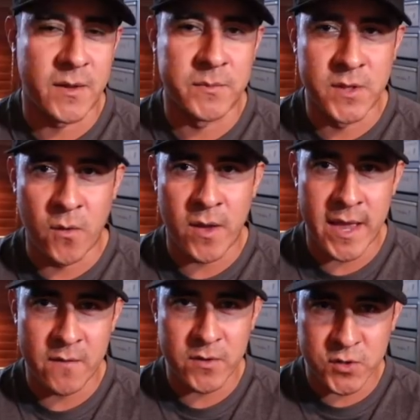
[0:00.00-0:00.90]
um,
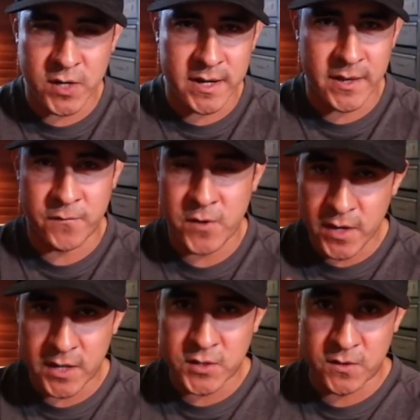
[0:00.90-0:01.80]
don't ever try to, if you
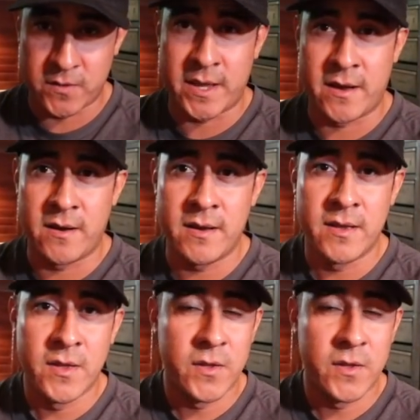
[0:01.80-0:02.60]
cut your own hair,